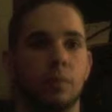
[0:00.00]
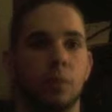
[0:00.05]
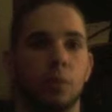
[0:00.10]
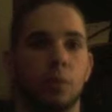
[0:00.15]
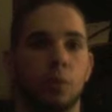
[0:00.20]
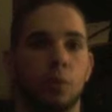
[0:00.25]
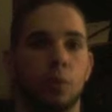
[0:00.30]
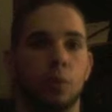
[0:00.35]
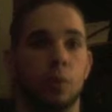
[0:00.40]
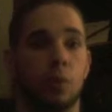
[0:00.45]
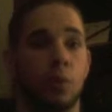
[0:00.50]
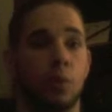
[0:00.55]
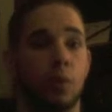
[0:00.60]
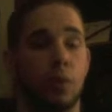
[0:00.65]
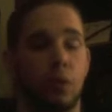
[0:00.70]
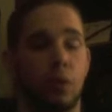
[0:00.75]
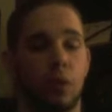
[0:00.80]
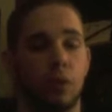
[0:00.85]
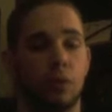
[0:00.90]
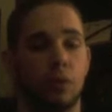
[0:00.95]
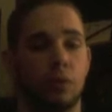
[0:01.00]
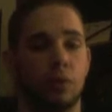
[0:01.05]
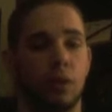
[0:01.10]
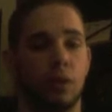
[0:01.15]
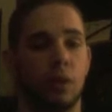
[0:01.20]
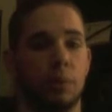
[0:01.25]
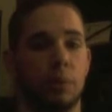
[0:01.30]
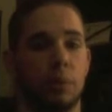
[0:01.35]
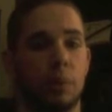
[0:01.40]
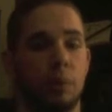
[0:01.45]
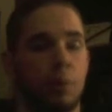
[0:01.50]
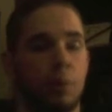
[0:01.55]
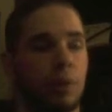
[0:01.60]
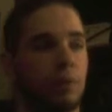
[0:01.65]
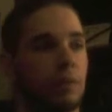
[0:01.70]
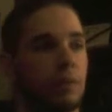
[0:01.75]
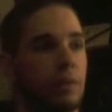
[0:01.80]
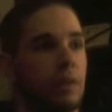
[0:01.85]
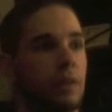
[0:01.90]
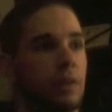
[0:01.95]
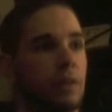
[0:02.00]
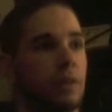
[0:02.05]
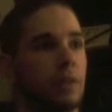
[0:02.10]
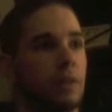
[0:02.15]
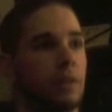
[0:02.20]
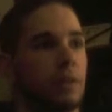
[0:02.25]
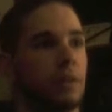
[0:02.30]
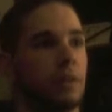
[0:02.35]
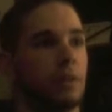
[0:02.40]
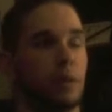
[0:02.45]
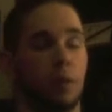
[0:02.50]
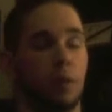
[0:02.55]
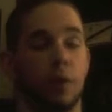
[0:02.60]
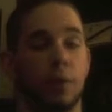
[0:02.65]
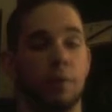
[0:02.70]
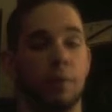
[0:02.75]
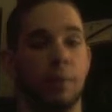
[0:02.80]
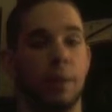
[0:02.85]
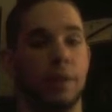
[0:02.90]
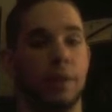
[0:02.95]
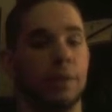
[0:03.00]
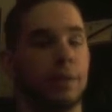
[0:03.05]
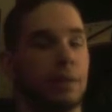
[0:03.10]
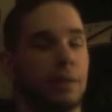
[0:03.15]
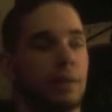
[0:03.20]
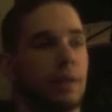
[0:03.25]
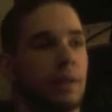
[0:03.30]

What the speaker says: who we'll also talk about briefly, or in a bit.